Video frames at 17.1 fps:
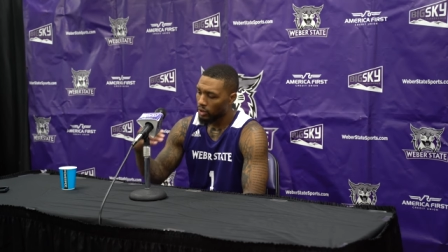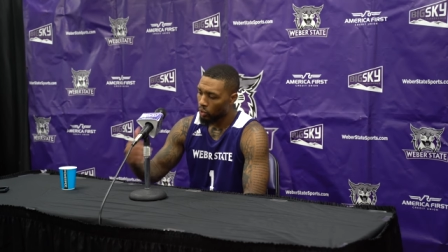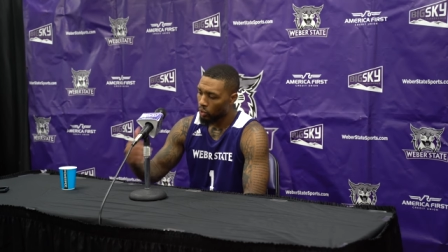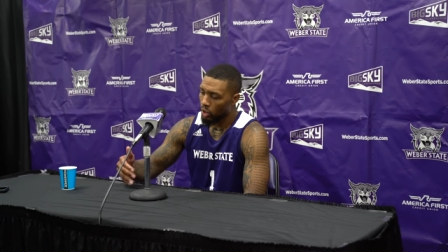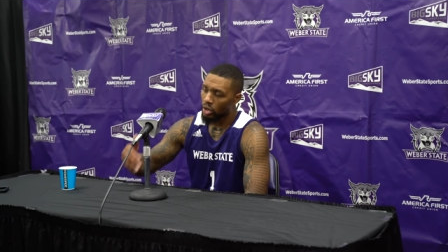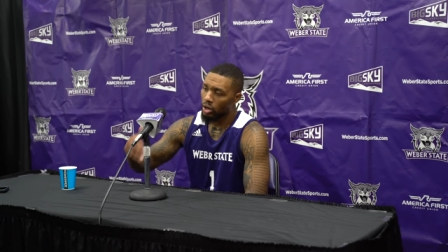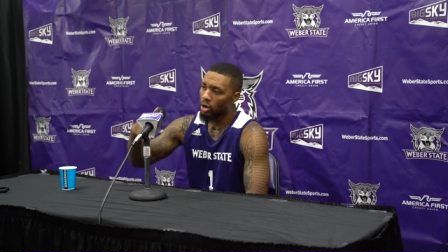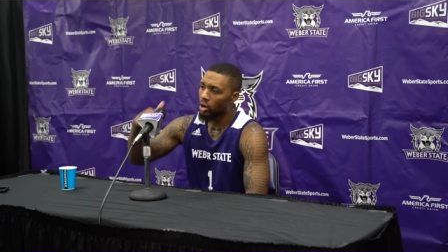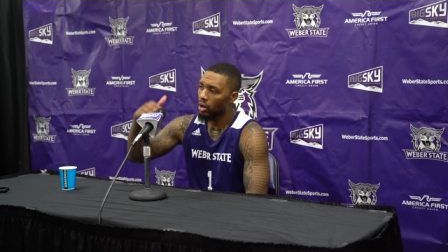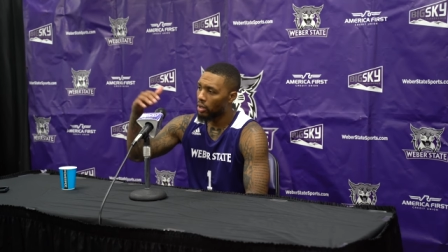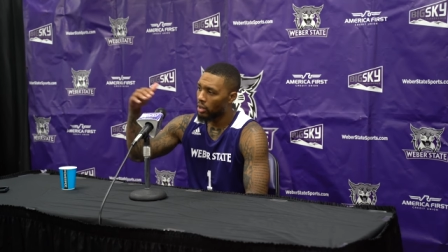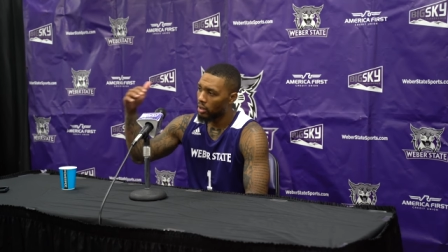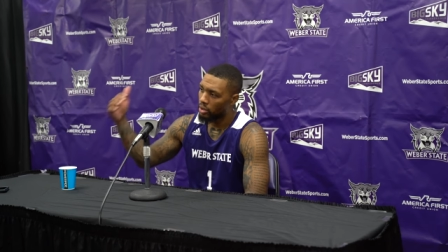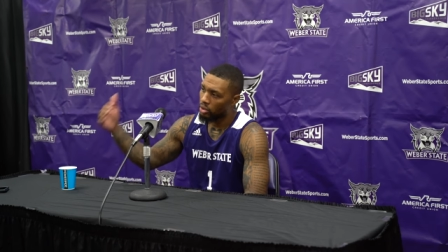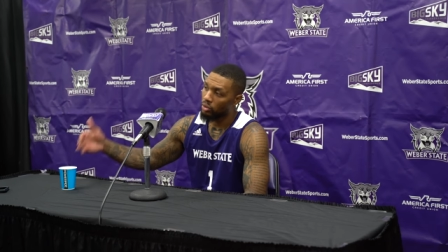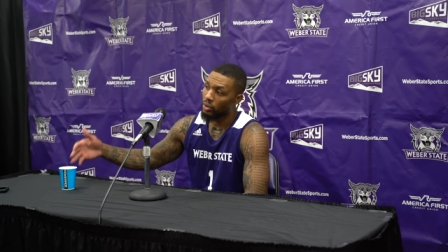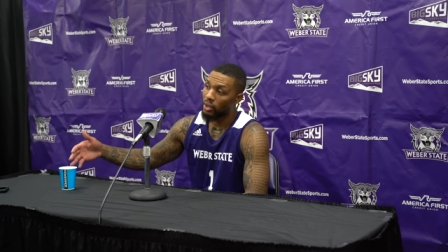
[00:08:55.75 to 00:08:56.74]
work hard
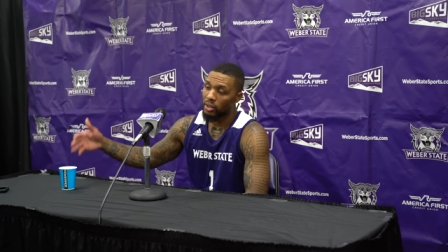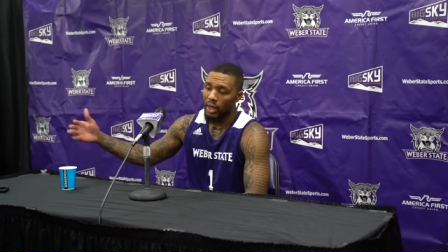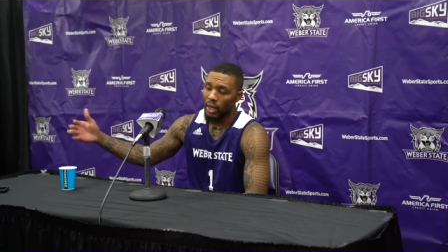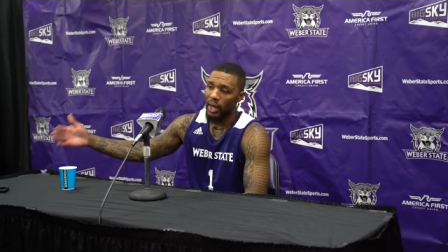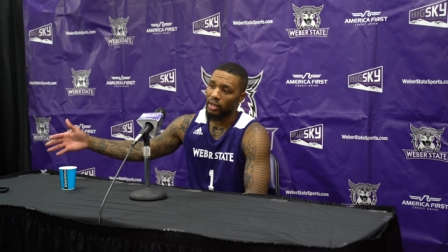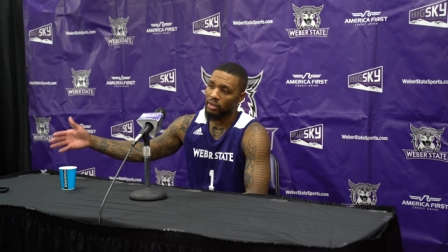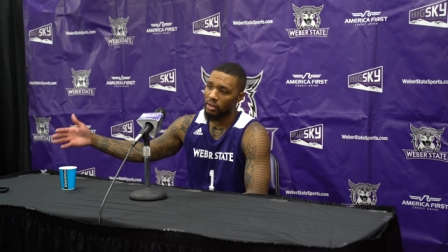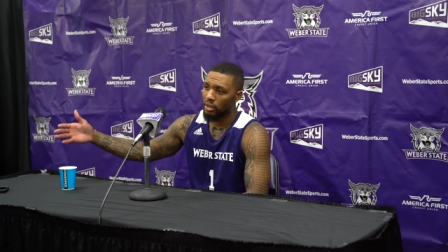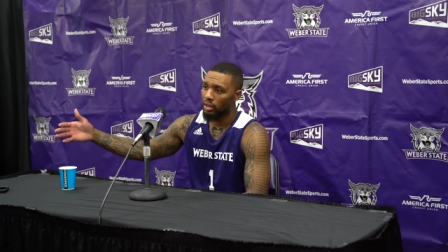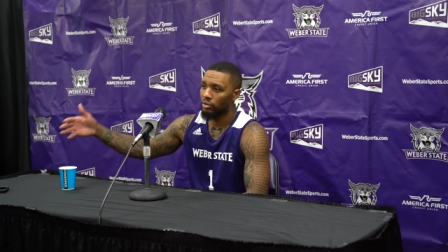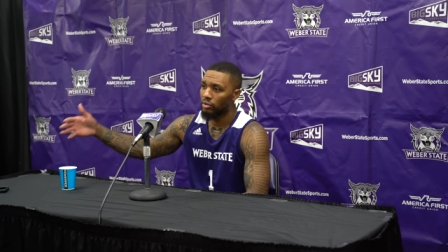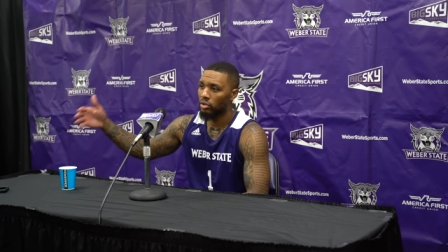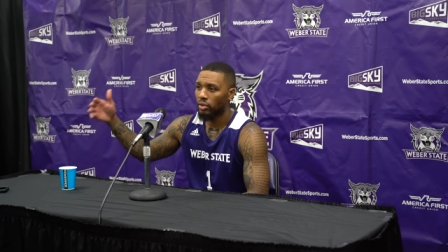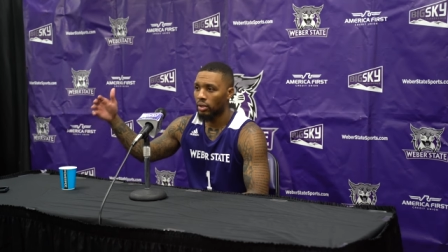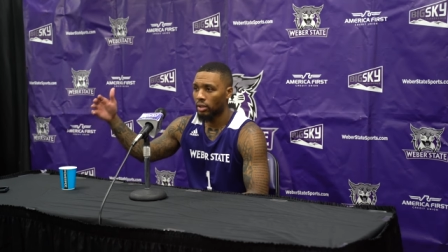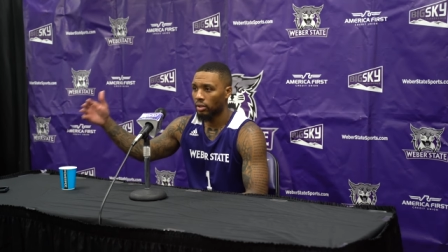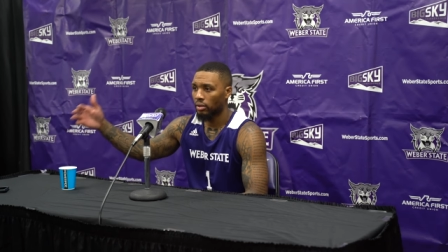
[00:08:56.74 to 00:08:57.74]
and do what's asked of
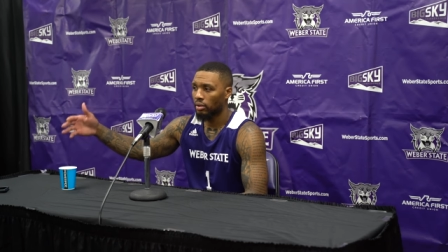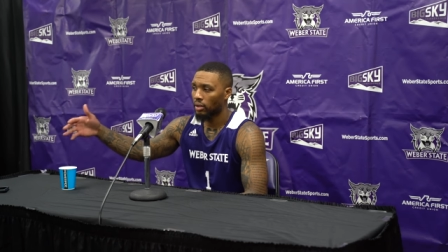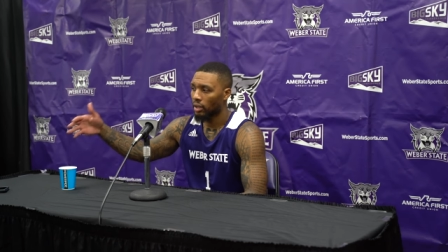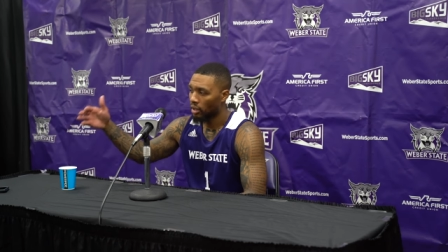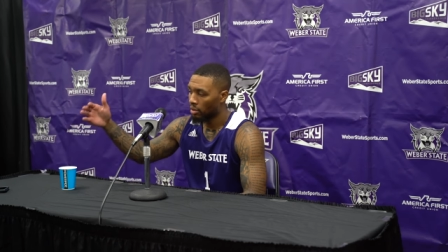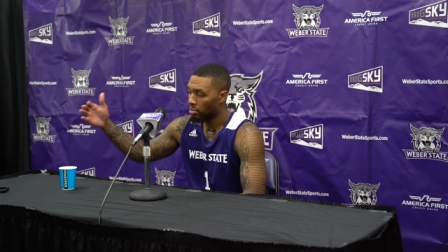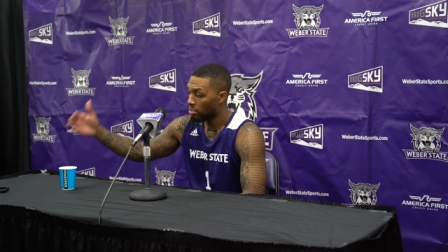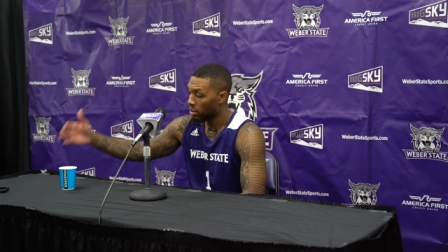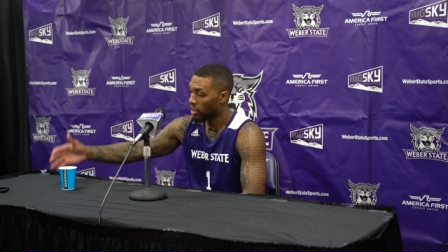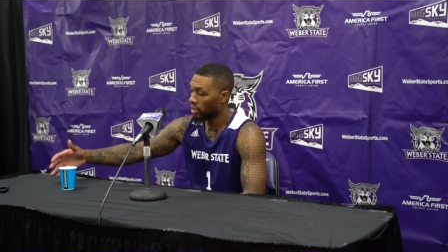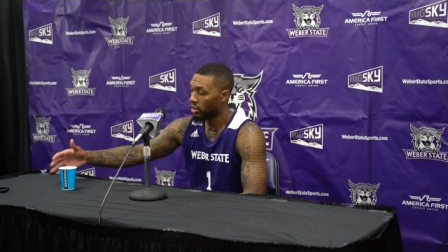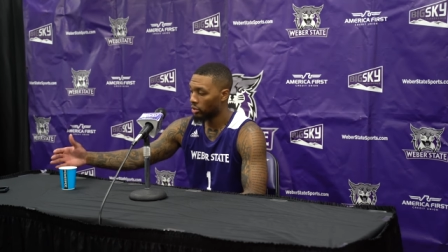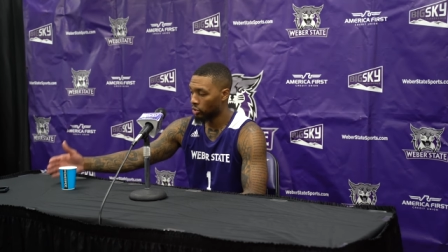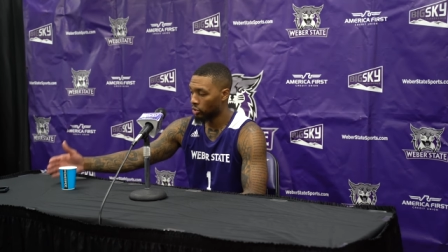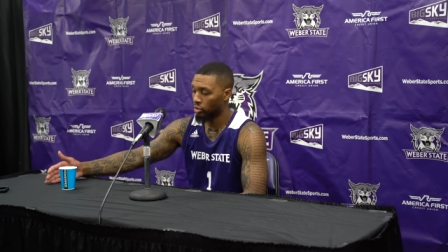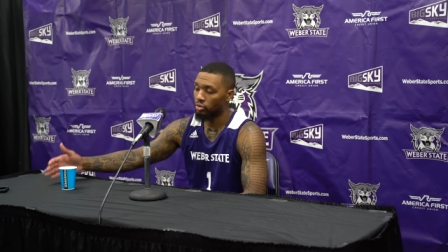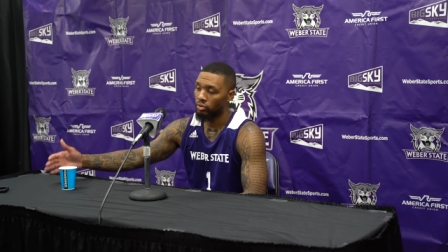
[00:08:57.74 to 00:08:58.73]
you and, and be
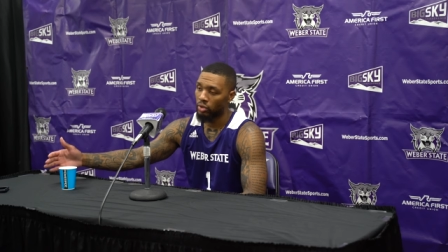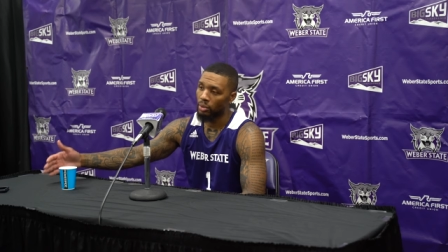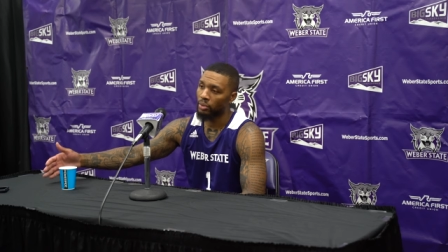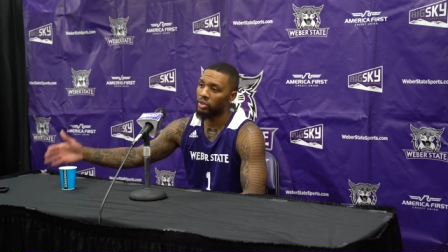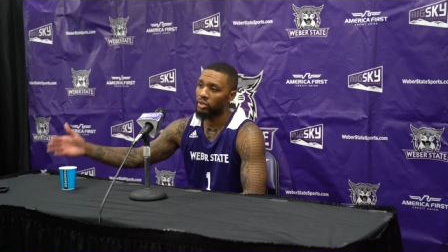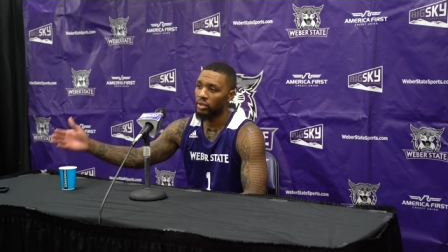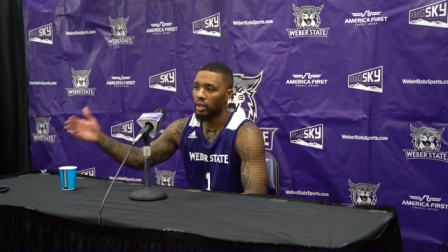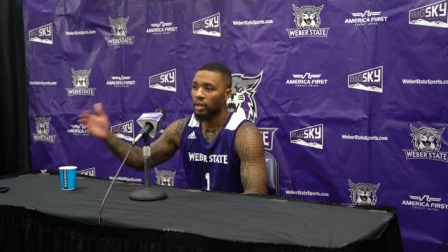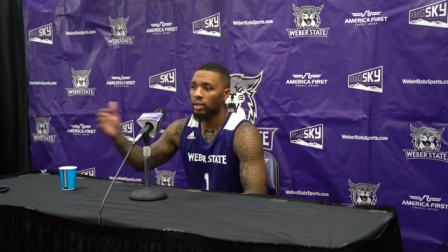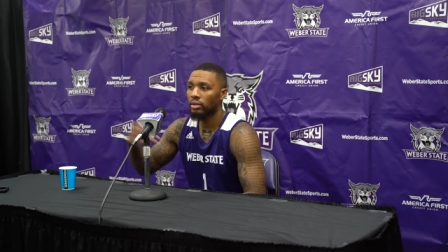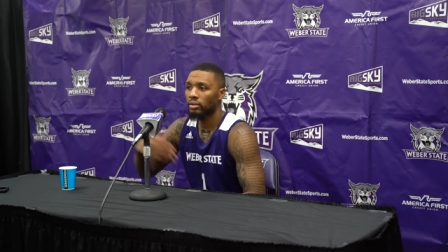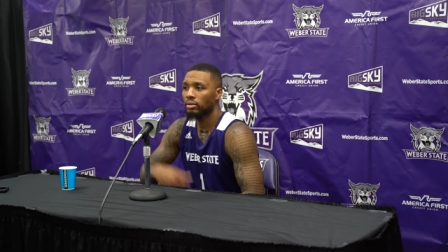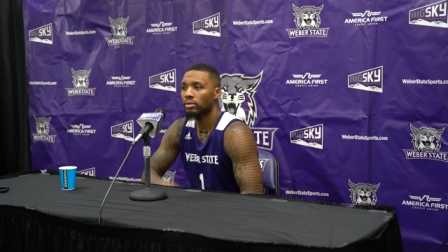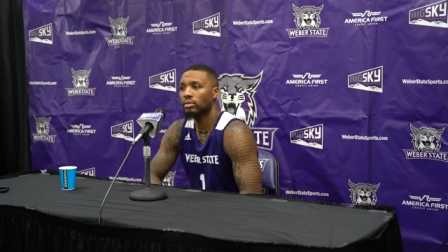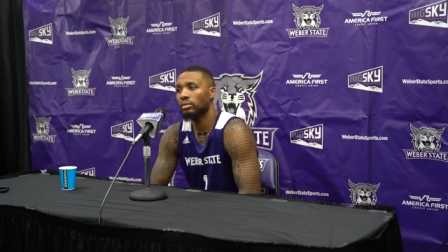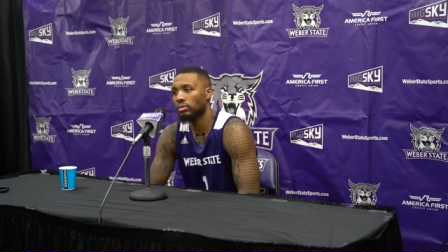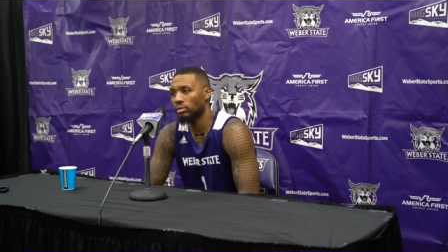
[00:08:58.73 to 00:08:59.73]
a true Weber State
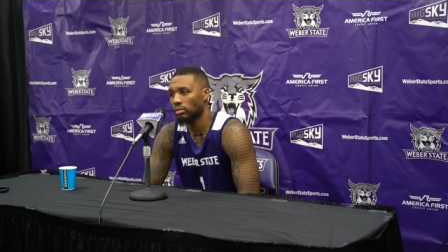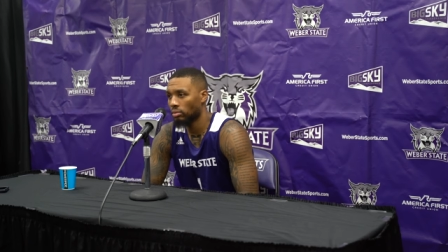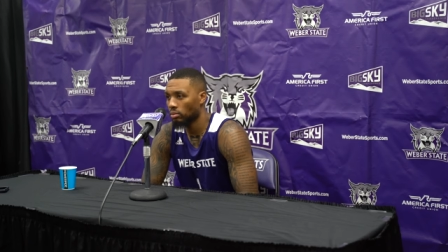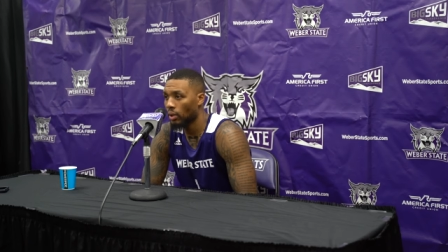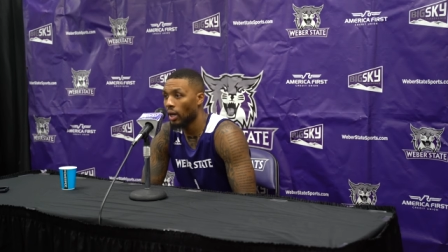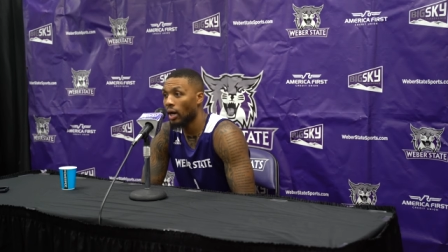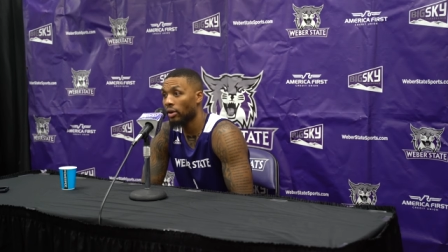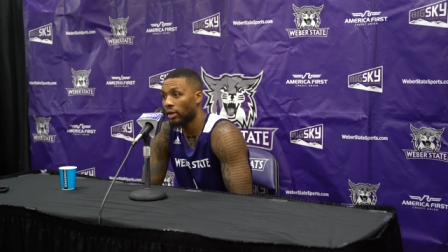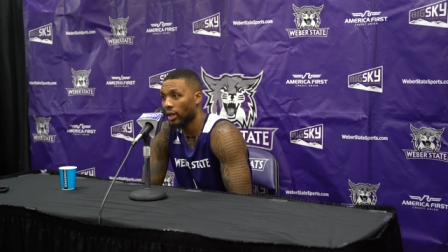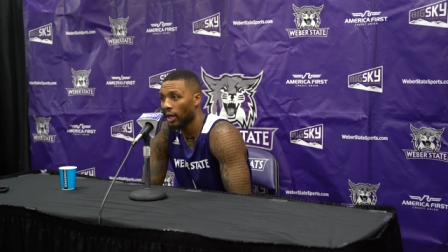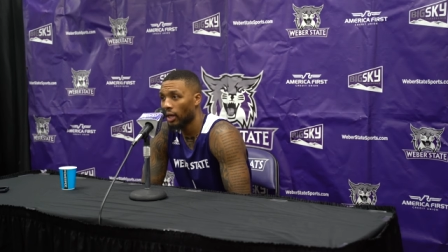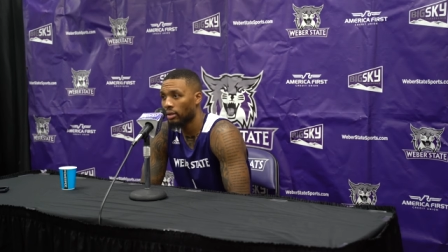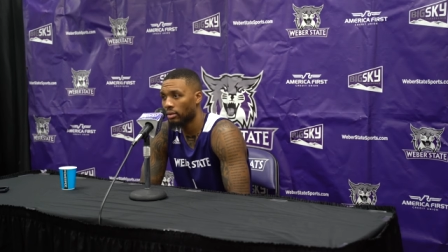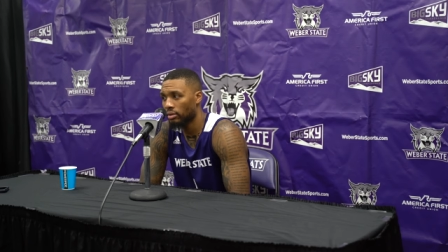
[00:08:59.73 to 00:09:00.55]
Wildcat.